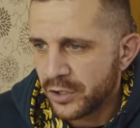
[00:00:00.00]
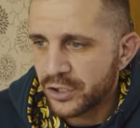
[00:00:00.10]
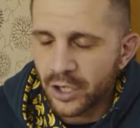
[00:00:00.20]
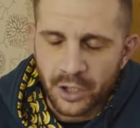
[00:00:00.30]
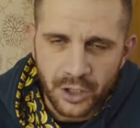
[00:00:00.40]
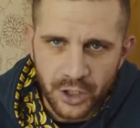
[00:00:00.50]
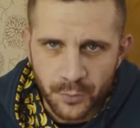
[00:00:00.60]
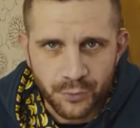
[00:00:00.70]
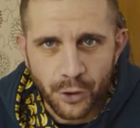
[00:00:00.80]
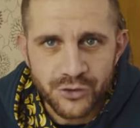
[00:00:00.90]
you know, like the
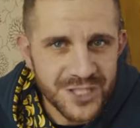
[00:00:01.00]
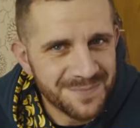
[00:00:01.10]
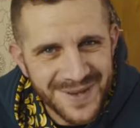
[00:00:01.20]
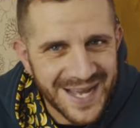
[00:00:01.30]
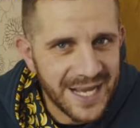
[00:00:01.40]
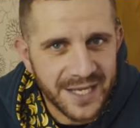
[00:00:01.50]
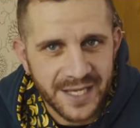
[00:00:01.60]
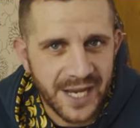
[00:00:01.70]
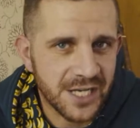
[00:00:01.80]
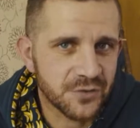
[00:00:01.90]
protein
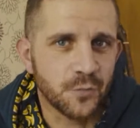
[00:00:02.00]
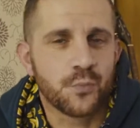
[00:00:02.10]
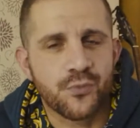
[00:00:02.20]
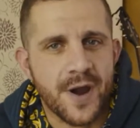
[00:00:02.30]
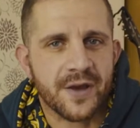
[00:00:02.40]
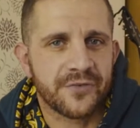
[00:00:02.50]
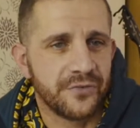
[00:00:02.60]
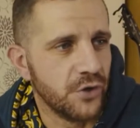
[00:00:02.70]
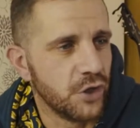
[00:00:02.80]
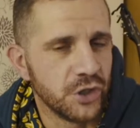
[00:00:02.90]
pancakes for
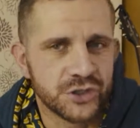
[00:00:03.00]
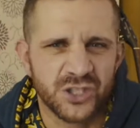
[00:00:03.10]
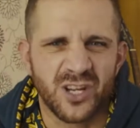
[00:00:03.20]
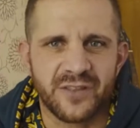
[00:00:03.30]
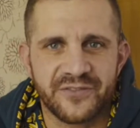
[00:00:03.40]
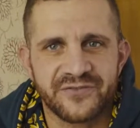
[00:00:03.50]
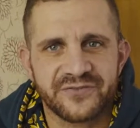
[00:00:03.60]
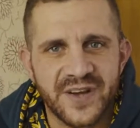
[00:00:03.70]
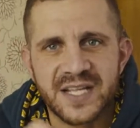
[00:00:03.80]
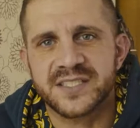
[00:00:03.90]
breakfast, you know,
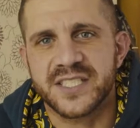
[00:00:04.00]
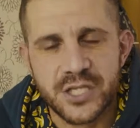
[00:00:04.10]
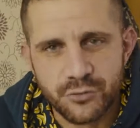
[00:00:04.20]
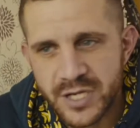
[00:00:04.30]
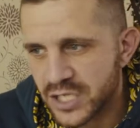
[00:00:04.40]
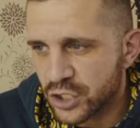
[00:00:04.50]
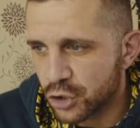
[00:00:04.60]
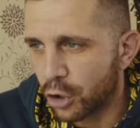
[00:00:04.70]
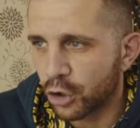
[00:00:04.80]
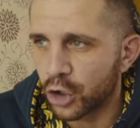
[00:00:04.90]
the fancy Greek
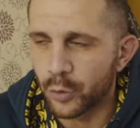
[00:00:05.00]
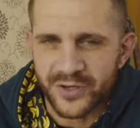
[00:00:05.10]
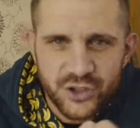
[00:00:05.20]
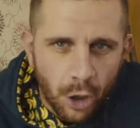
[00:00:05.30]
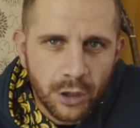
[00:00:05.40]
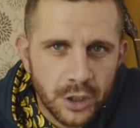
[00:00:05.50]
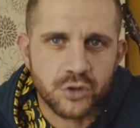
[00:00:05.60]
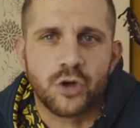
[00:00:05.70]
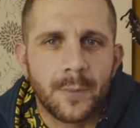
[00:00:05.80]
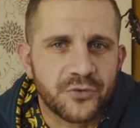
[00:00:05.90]
yogurt with chocolate
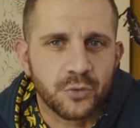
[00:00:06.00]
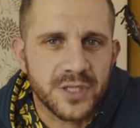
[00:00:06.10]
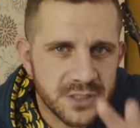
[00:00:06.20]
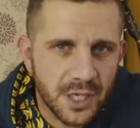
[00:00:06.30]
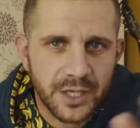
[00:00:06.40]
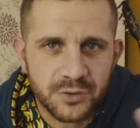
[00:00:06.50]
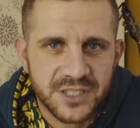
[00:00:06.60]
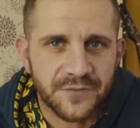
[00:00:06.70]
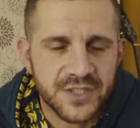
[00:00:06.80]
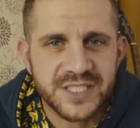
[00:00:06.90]
drops and all this kind of little
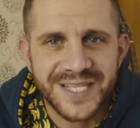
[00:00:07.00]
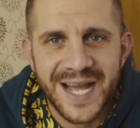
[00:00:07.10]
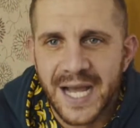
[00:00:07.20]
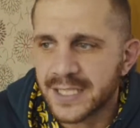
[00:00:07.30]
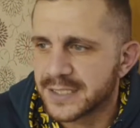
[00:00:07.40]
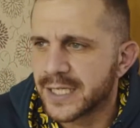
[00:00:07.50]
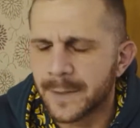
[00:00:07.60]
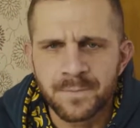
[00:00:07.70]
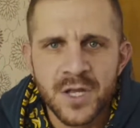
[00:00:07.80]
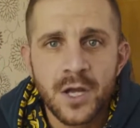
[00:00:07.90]
stuff for your snacks, and
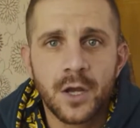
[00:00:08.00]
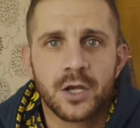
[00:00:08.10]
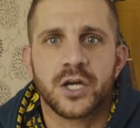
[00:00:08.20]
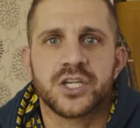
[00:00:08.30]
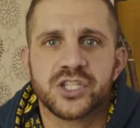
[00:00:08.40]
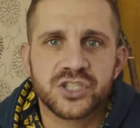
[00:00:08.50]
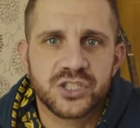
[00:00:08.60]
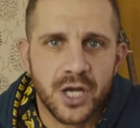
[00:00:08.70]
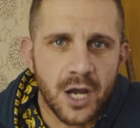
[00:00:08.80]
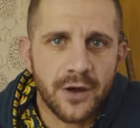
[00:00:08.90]
then like your
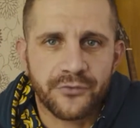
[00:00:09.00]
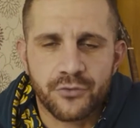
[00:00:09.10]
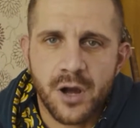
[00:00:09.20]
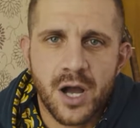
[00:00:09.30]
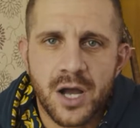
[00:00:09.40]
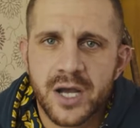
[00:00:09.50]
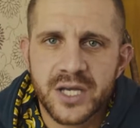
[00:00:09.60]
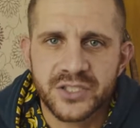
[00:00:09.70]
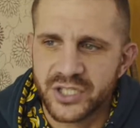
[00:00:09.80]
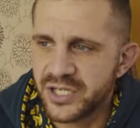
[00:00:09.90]
stir
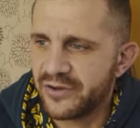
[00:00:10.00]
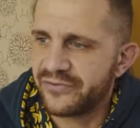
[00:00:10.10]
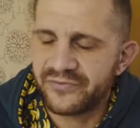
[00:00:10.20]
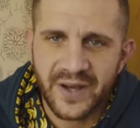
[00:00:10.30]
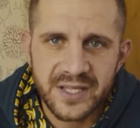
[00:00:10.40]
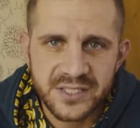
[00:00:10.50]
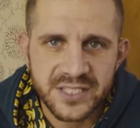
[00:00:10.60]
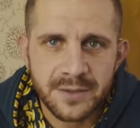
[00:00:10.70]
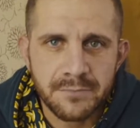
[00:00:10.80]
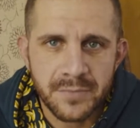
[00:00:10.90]
fries and your
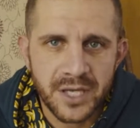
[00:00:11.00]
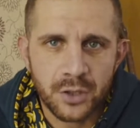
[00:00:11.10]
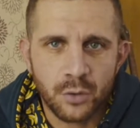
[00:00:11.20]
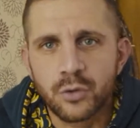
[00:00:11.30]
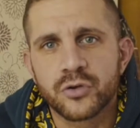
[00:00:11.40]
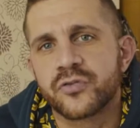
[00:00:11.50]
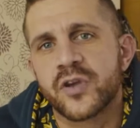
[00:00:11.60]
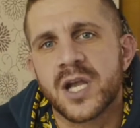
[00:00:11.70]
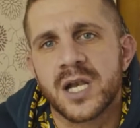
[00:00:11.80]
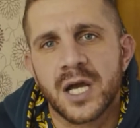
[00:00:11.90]
fancy meals for
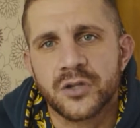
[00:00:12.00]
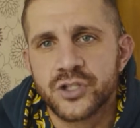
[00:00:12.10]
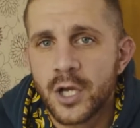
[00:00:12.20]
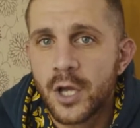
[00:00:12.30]
your lunch,